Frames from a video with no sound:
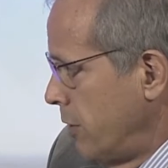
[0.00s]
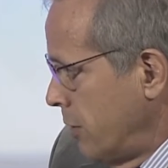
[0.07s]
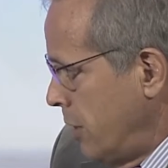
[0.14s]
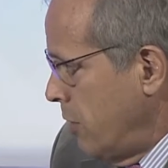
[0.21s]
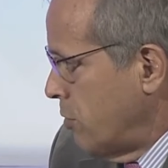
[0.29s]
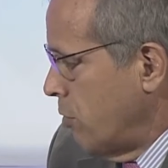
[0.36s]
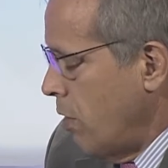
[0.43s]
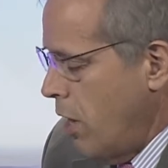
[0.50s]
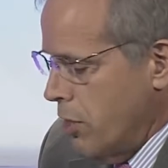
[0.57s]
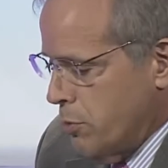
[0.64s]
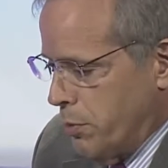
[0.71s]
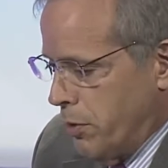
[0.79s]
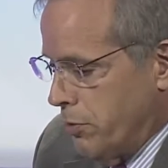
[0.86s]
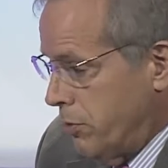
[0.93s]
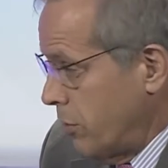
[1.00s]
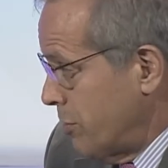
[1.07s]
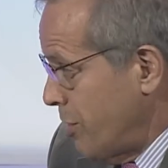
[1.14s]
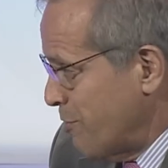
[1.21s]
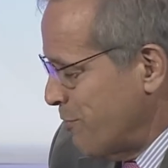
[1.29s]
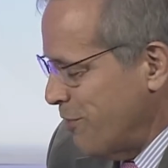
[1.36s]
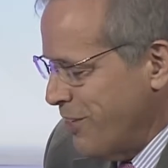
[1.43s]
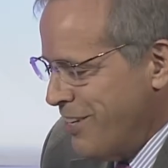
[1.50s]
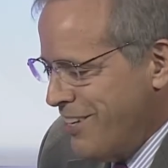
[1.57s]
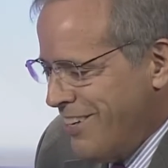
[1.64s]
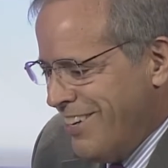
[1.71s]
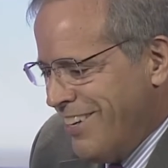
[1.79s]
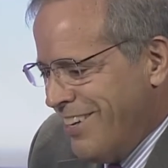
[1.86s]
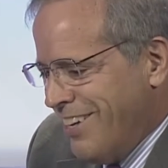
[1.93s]
Cancer Hospital successfully.
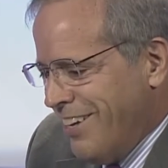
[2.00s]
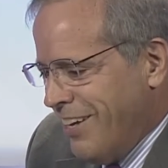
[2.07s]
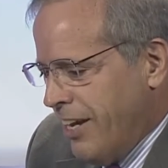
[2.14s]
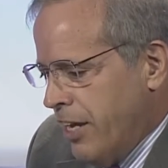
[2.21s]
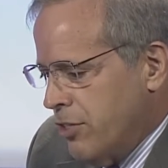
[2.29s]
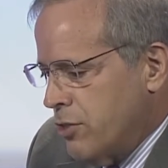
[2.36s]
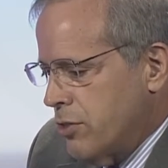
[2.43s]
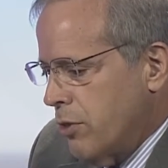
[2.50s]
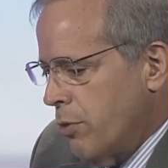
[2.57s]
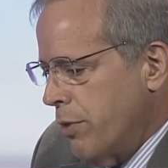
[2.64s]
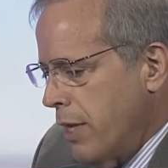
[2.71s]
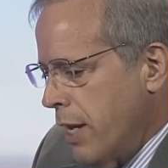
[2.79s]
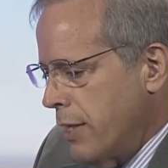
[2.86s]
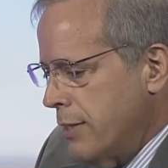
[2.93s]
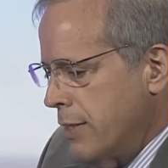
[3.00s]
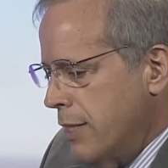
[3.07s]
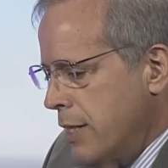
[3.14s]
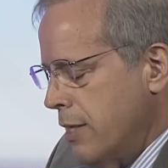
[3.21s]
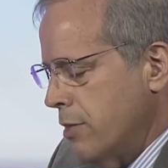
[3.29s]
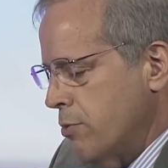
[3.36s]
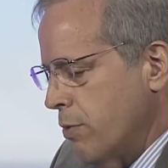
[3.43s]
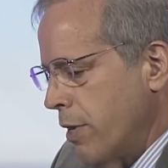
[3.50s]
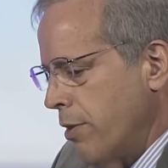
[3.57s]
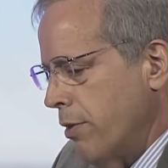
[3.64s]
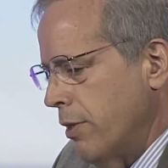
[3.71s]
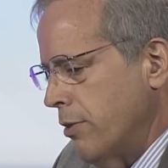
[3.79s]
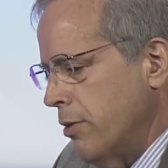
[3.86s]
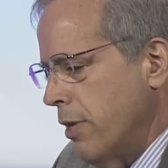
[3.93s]
And so the idea is
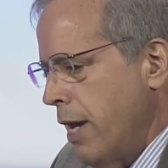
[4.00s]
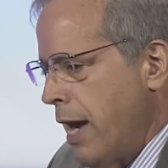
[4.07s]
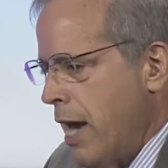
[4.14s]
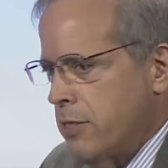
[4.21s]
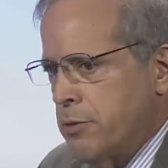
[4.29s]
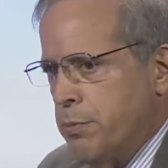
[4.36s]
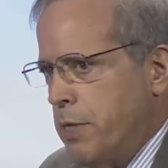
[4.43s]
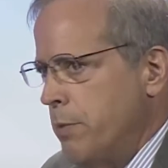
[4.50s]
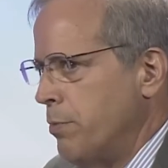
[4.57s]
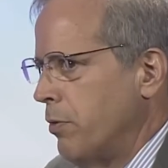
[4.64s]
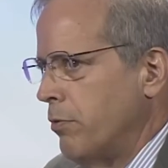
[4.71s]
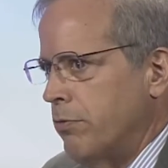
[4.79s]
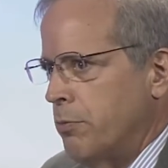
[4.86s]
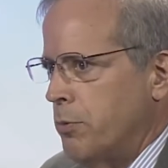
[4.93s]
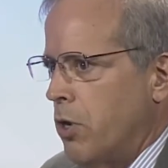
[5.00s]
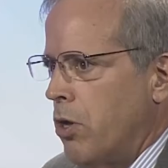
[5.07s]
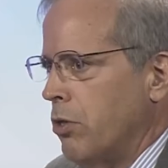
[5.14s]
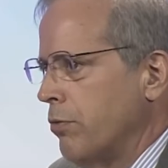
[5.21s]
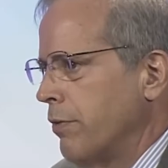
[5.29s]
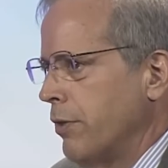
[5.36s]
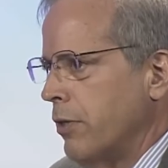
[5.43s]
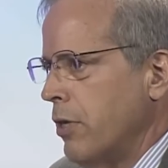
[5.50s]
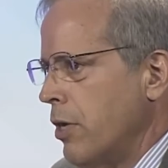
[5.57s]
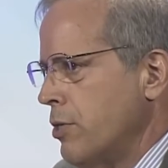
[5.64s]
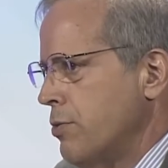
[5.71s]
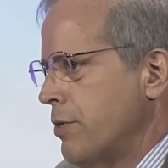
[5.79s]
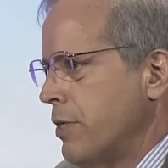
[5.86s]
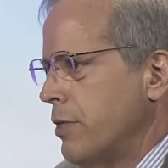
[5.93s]
rather than to ask people from all over the
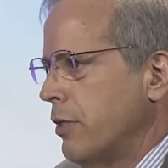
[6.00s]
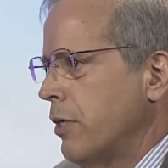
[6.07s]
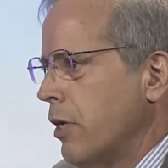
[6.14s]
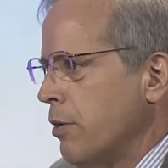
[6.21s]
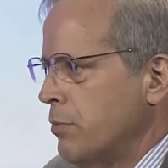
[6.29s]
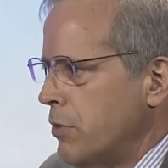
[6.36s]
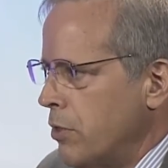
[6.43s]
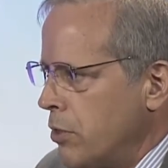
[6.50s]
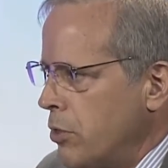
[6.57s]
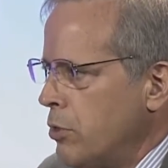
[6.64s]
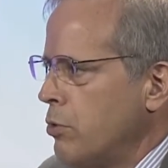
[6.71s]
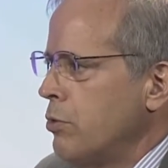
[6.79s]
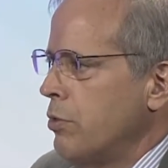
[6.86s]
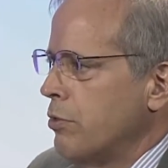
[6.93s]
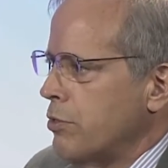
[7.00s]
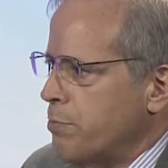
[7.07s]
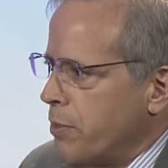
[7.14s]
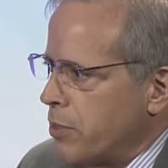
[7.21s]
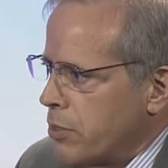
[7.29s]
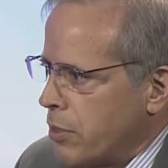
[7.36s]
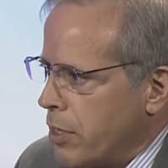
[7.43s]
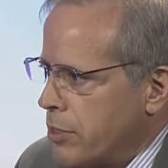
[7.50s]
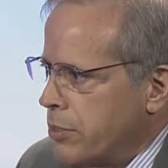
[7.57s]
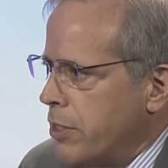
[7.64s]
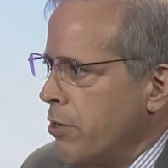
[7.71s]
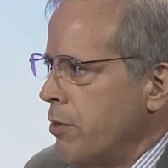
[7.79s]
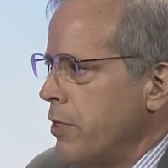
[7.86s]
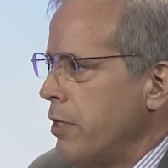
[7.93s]
country to come to you, your specialized
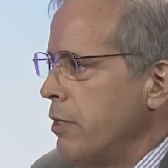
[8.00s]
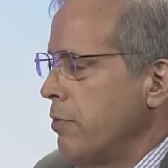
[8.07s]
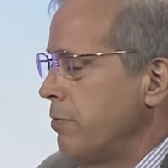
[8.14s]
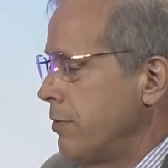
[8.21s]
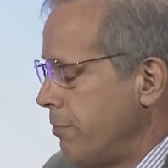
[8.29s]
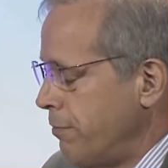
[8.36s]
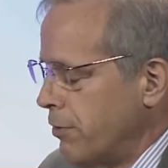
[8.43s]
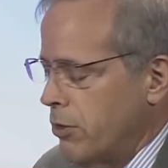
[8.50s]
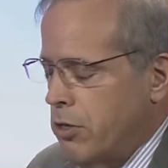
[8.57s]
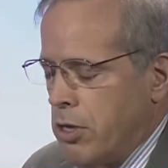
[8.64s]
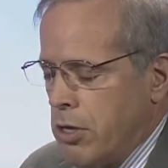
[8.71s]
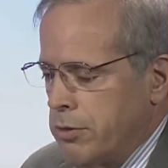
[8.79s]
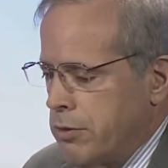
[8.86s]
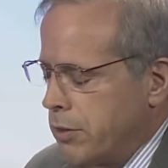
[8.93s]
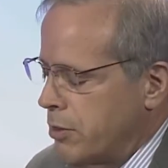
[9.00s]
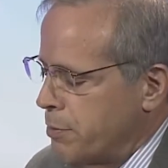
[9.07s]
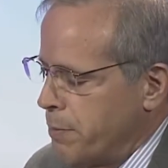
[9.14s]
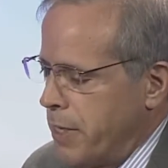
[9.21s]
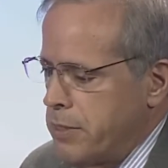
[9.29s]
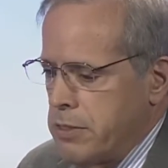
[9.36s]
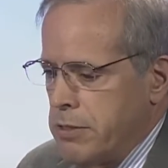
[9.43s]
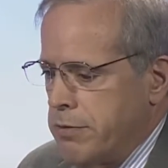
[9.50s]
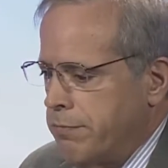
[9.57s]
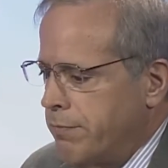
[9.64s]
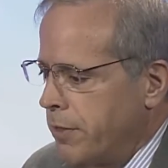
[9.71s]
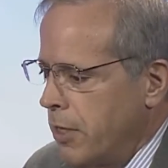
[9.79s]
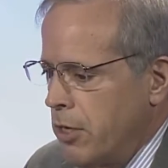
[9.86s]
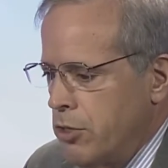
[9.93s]
area, difficult,
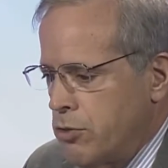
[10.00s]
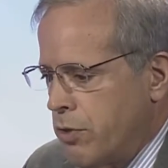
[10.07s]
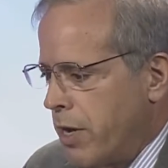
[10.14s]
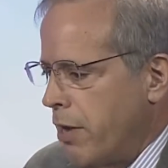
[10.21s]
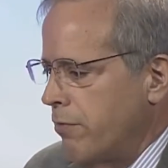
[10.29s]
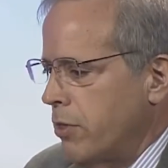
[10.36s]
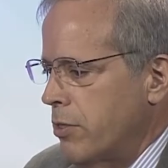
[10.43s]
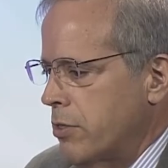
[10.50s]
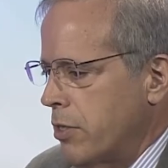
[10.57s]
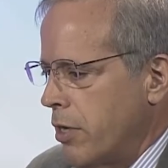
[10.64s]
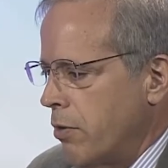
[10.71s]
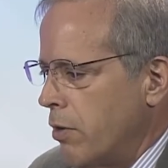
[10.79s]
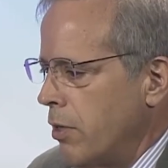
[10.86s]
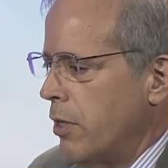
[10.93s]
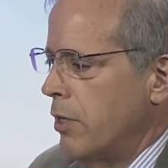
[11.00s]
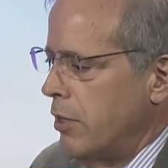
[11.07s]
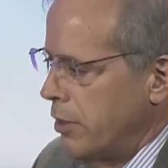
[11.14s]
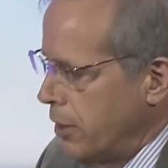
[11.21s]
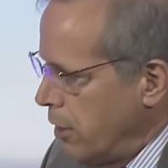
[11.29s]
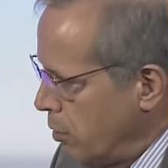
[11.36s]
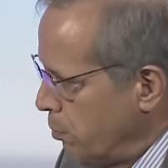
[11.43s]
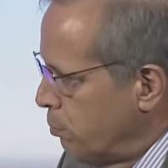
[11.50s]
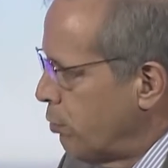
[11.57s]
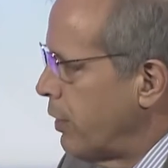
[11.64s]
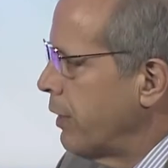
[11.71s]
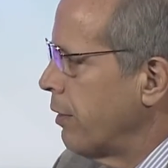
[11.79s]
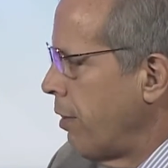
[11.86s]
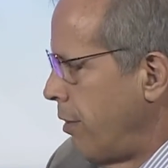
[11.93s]
expensive, travel, et cetera, you know,
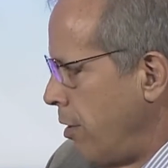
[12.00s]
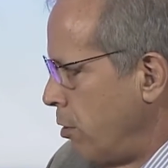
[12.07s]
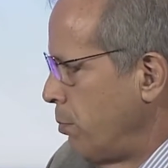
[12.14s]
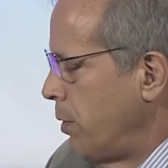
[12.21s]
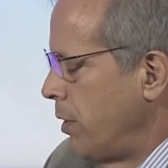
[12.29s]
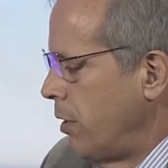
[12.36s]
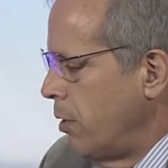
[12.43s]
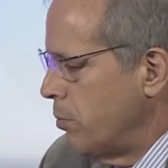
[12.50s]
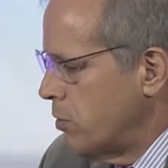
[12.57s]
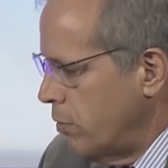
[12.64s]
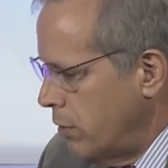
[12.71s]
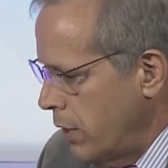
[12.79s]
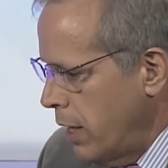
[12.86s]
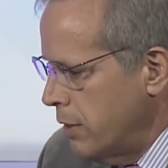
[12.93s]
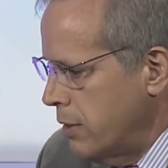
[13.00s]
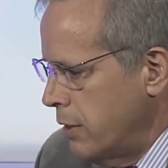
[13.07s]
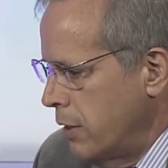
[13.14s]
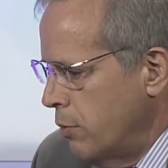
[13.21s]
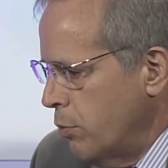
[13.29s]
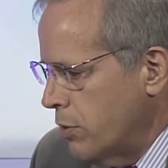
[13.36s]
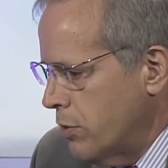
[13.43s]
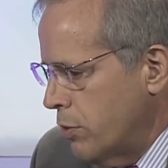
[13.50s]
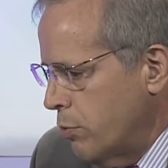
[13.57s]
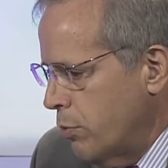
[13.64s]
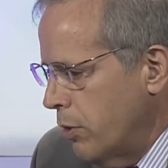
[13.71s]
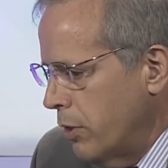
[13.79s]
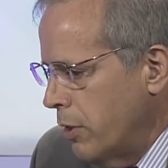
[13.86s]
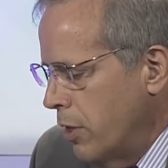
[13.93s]
bring the therapy to them. So the idea was to
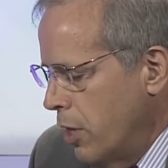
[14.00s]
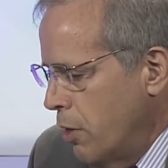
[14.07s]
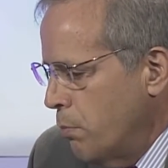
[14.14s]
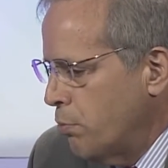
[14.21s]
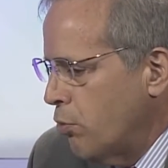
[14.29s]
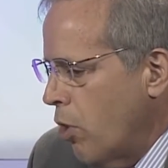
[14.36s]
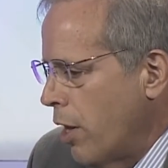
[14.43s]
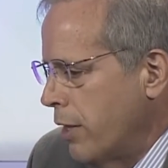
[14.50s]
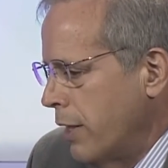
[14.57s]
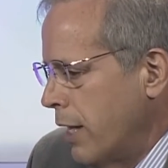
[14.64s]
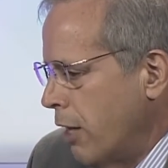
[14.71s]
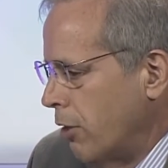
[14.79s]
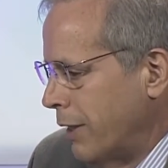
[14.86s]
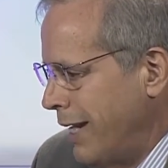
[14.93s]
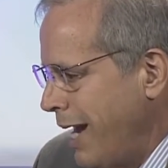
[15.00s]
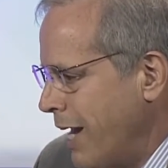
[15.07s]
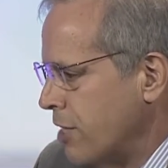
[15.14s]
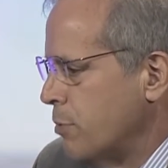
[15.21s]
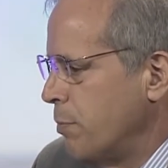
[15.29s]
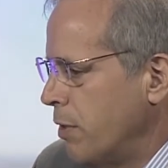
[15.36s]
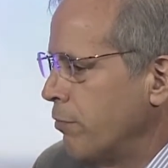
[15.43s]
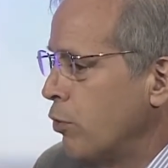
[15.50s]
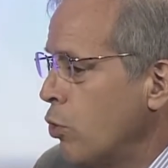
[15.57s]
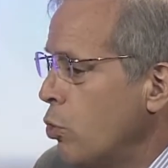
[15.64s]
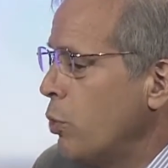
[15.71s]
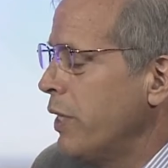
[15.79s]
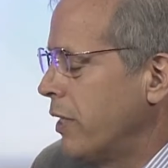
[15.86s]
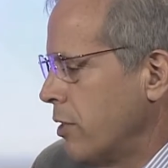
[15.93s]
really broaden our catchment of
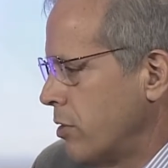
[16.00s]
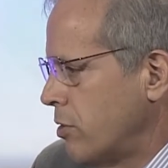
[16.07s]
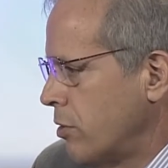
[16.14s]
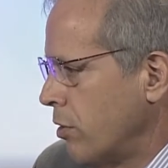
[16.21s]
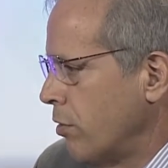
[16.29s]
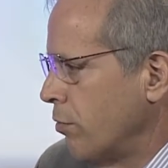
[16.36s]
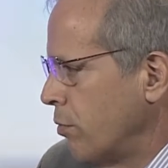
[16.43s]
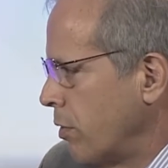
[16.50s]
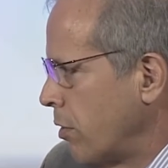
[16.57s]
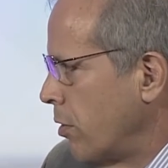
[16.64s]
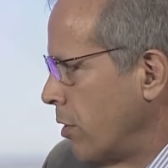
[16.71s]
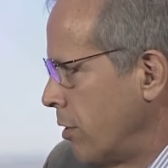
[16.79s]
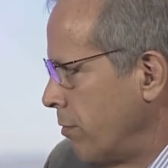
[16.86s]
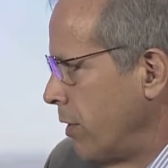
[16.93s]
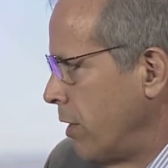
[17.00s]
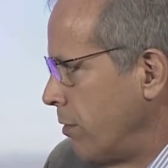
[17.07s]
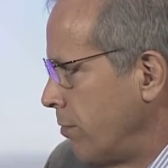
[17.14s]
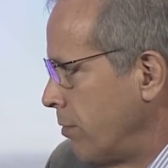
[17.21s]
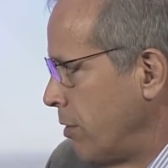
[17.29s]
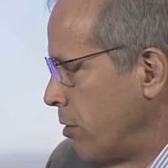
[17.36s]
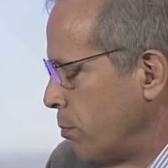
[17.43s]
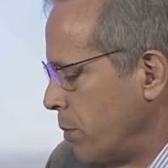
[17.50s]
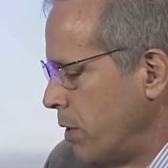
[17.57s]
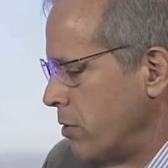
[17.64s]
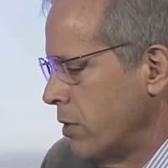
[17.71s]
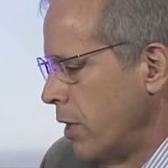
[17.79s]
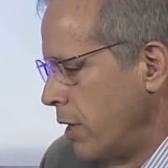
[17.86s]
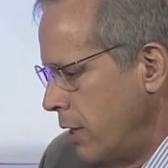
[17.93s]
who we can serve with our innovative
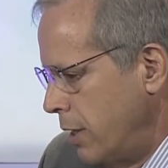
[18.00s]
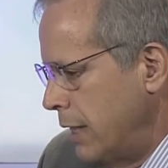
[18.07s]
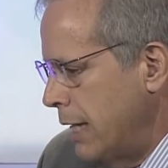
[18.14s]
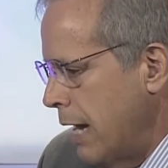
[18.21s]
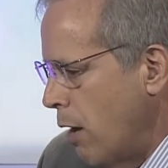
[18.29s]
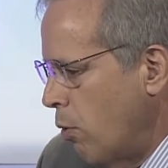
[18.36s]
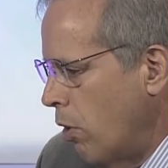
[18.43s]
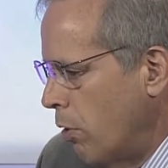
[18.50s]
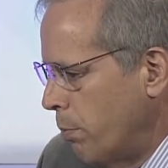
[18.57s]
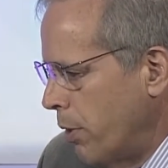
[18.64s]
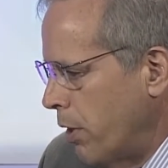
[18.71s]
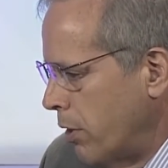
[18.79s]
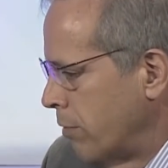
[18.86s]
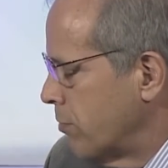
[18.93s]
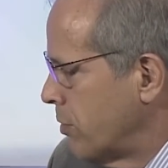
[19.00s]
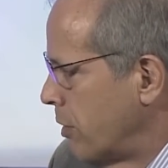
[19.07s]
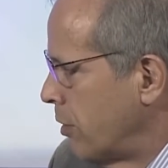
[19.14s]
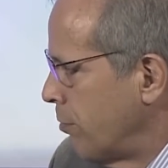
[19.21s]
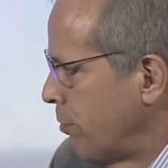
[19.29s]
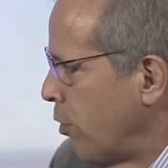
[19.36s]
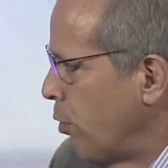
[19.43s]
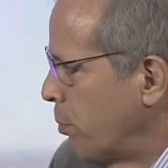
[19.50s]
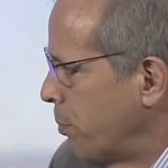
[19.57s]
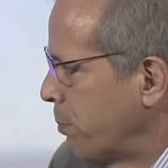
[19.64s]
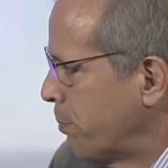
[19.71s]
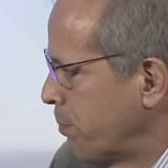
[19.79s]
therapies, now all part of City of Hope.